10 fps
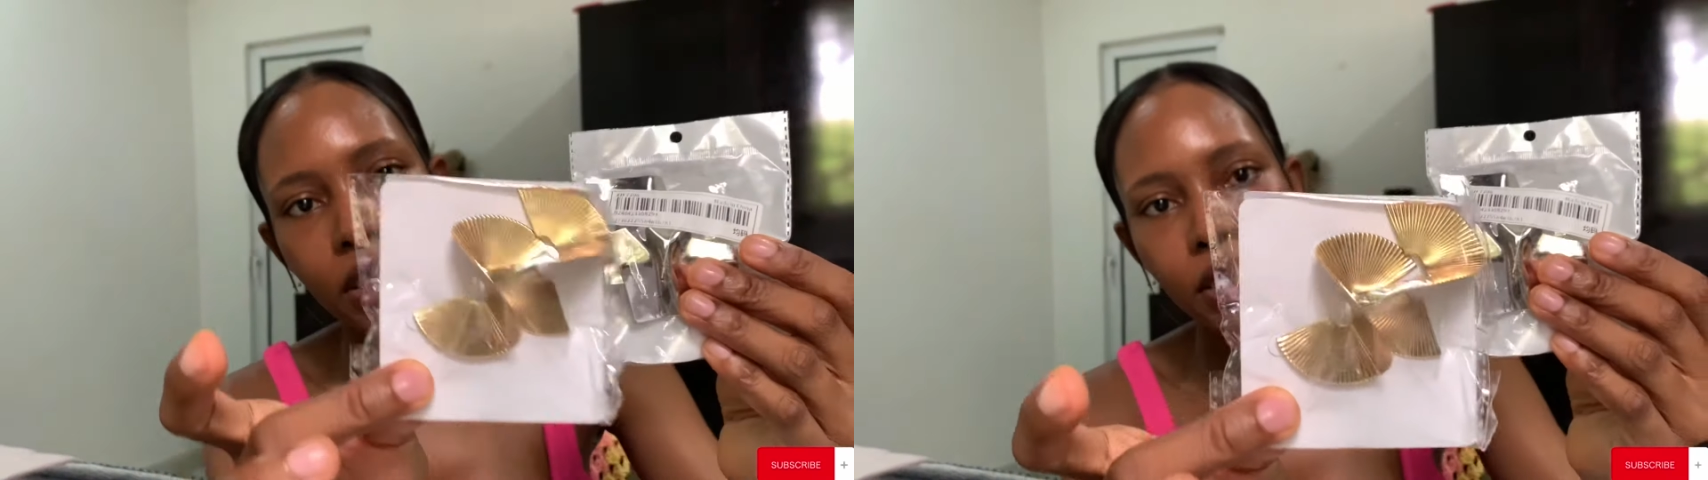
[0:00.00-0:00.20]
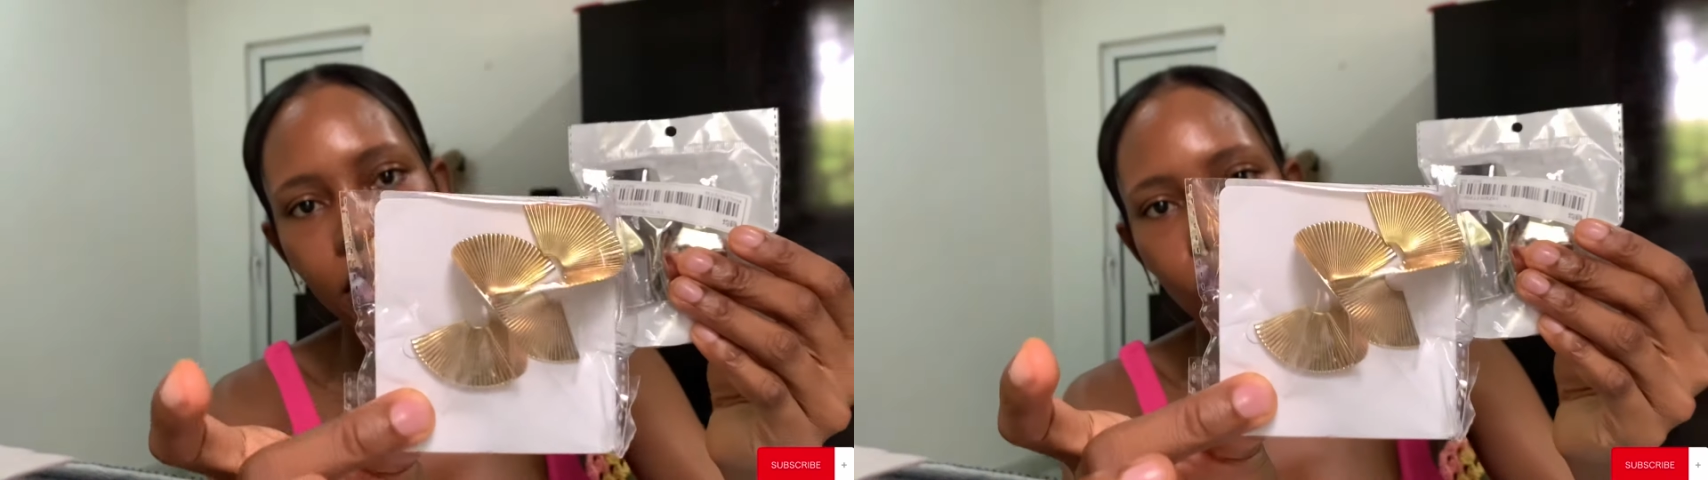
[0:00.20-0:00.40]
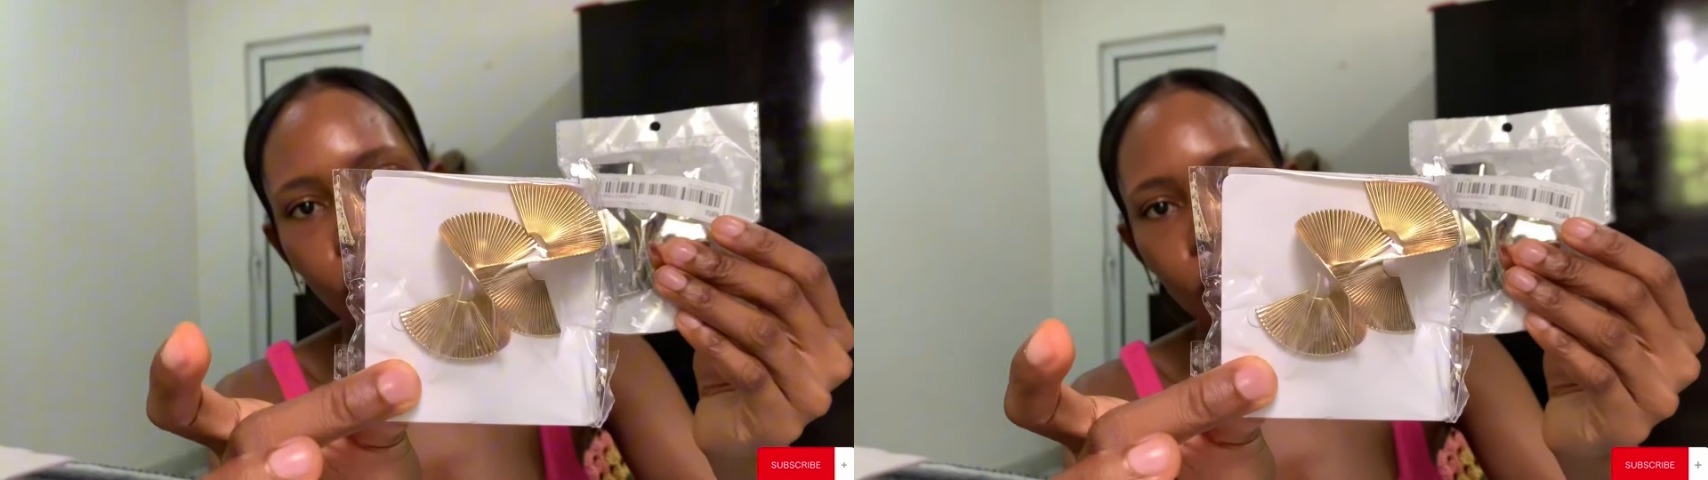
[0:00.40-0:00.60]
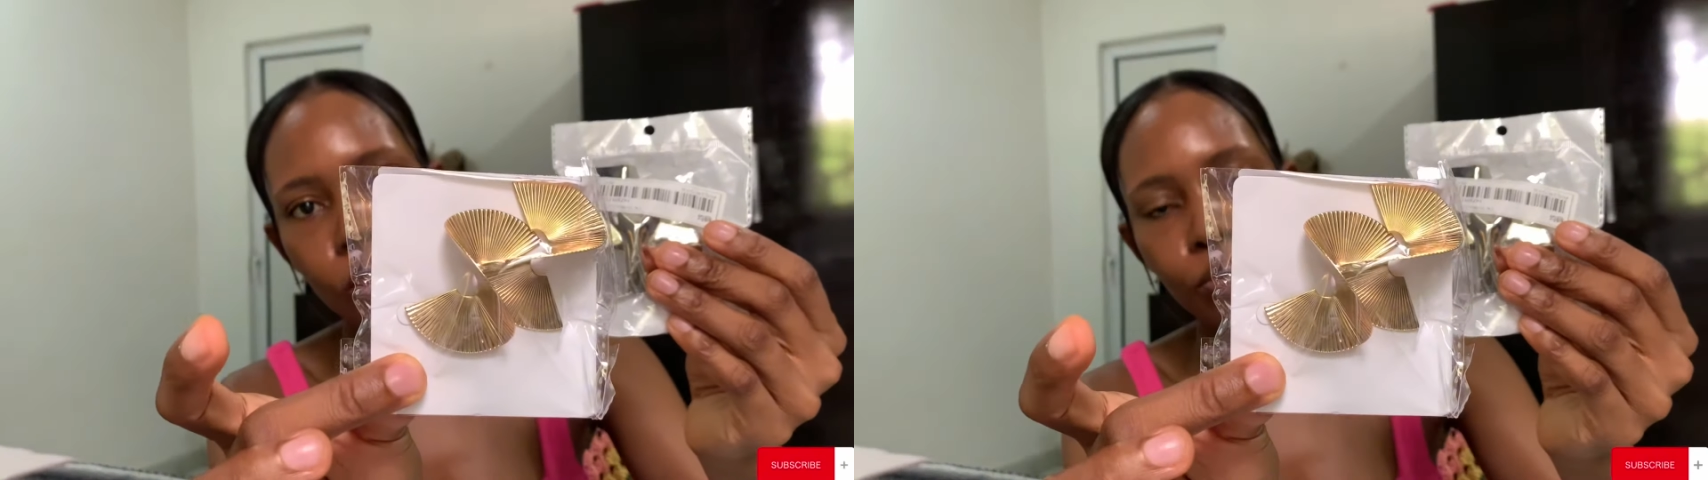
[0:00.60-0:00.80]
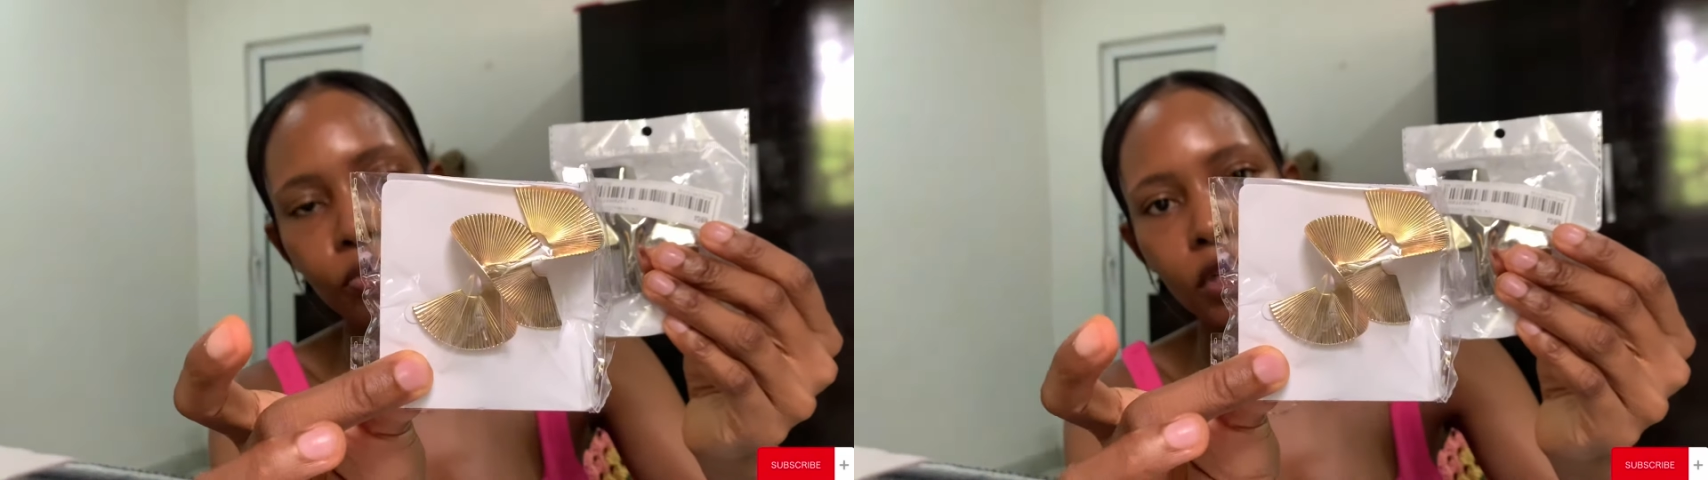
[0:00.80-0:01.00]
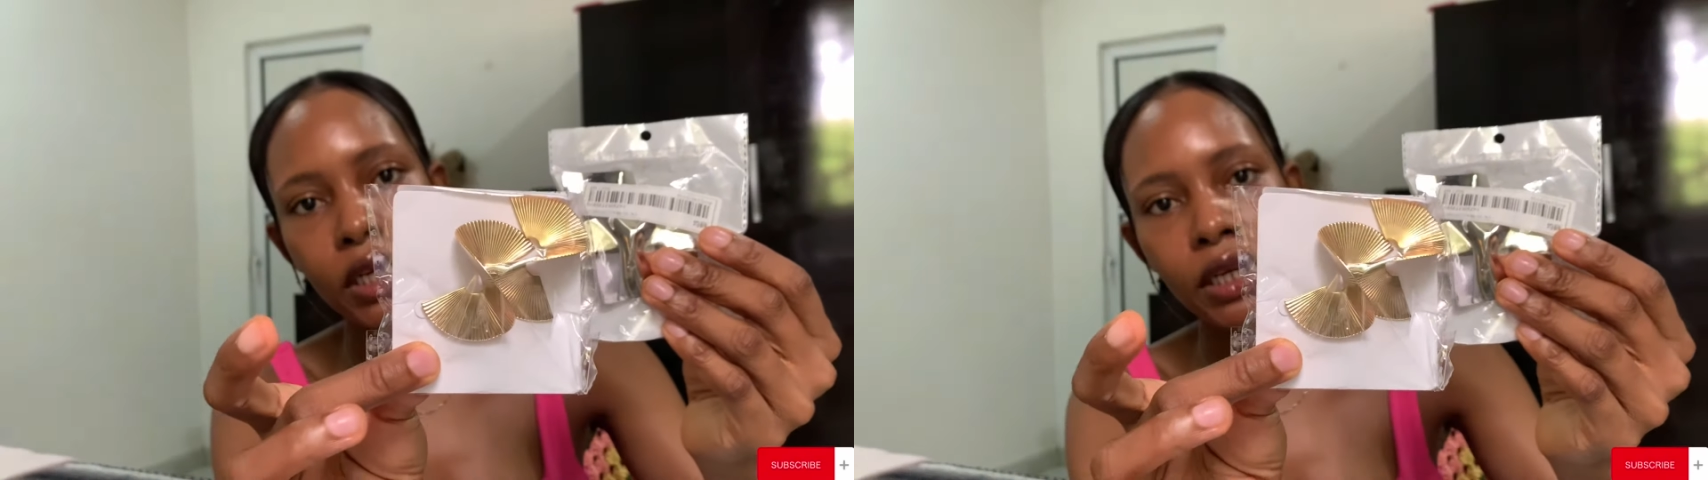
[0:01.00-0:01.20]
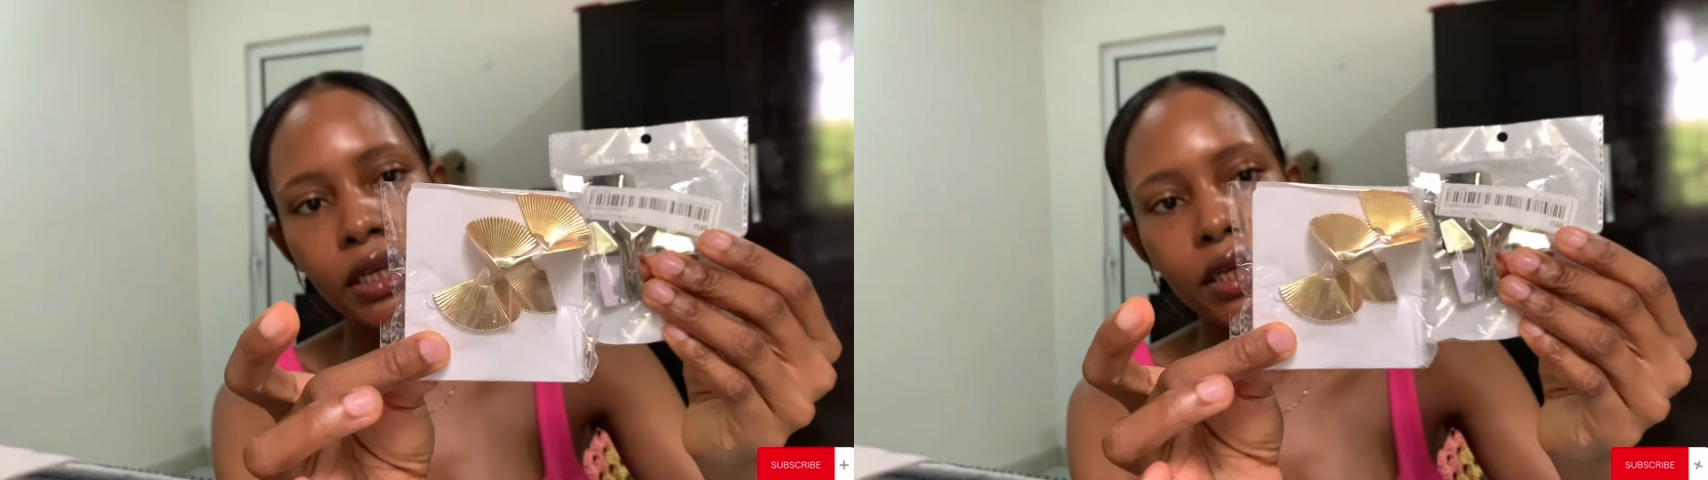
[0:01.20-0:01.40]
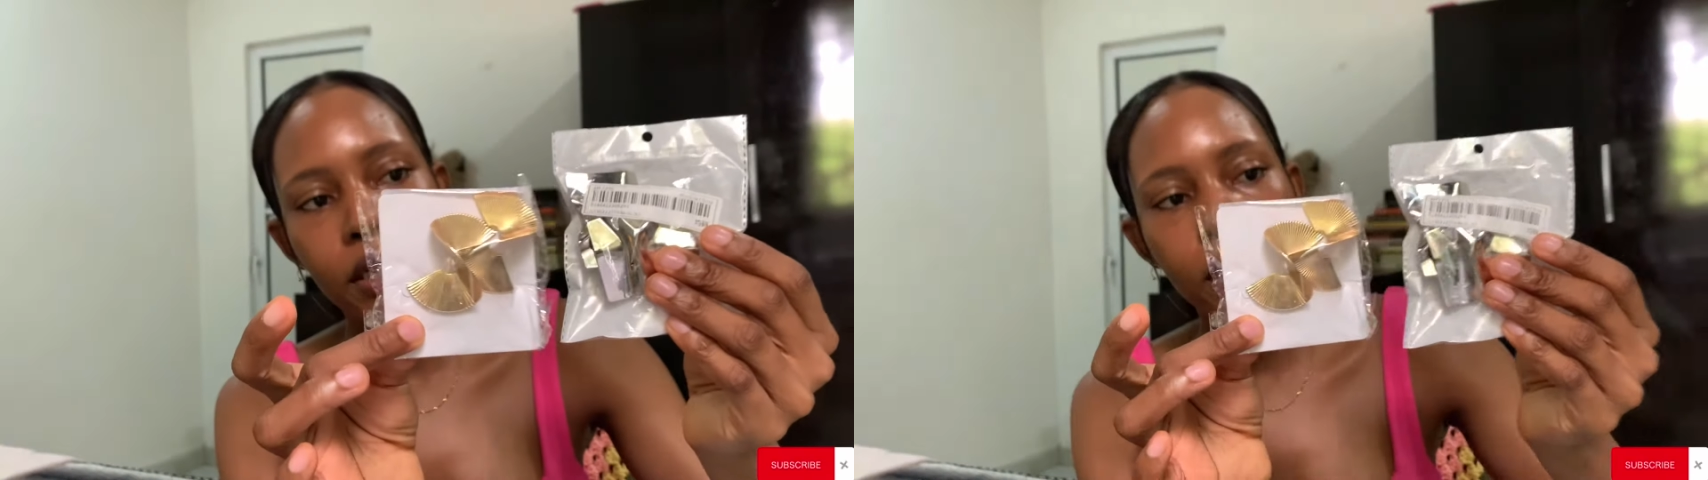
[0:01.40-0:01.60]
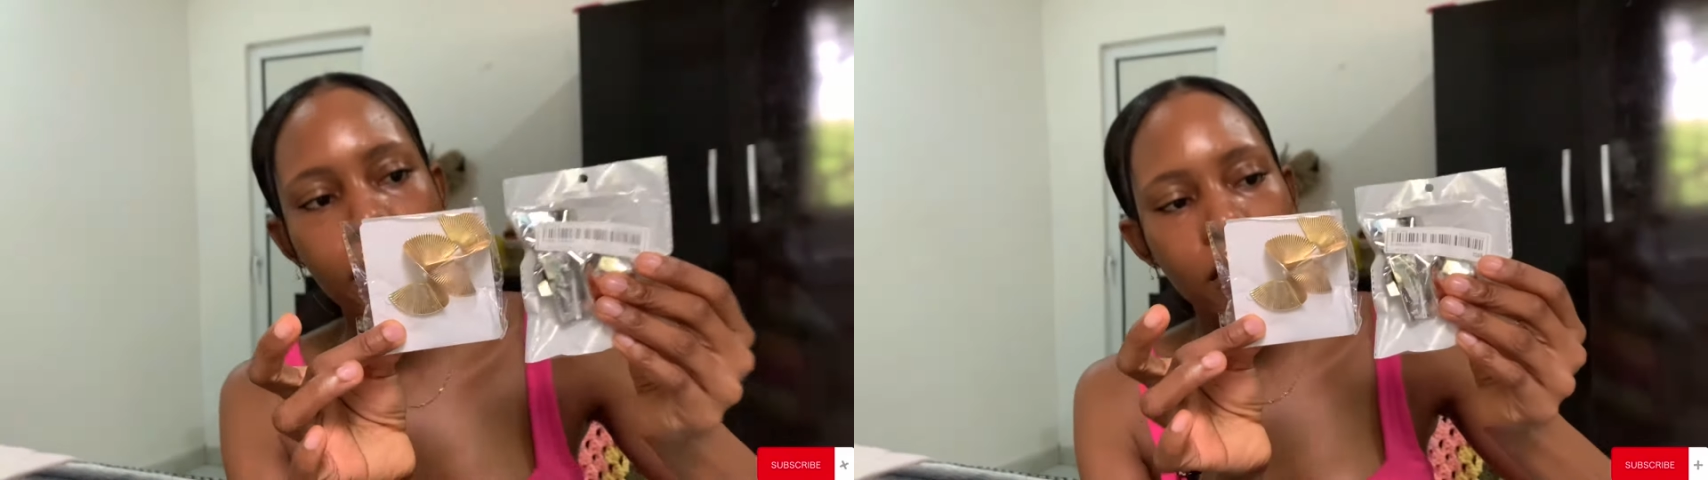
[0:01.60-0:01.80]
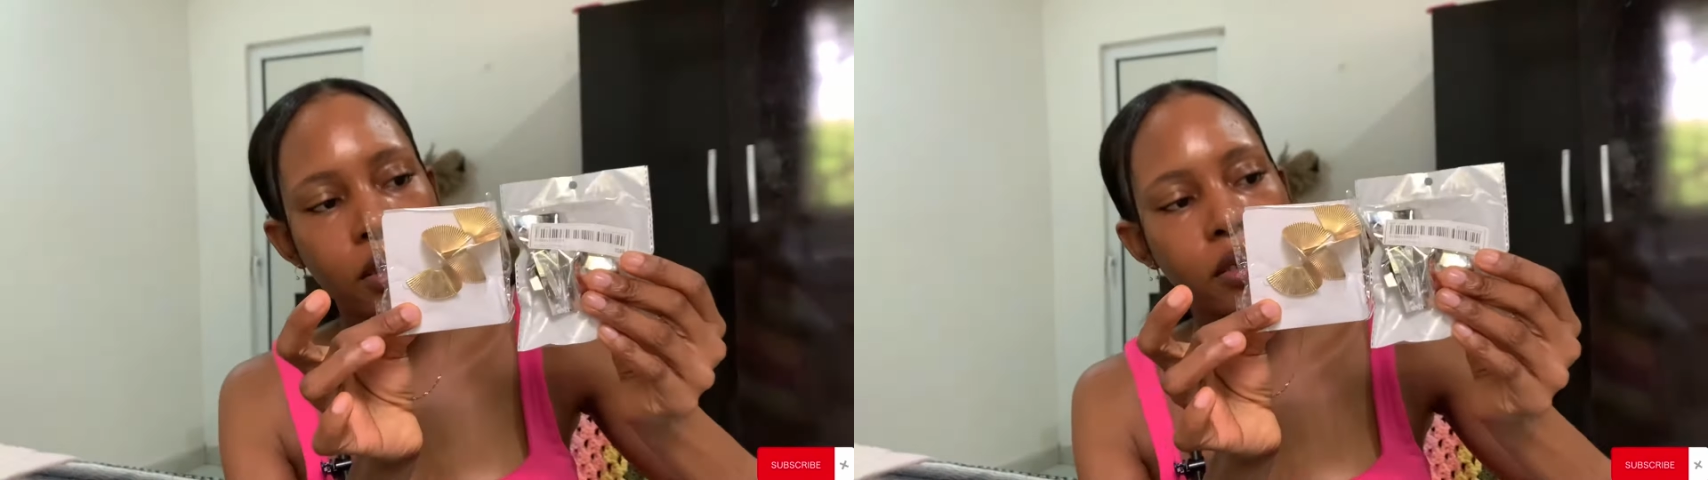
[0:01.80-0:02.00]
This is so pretty.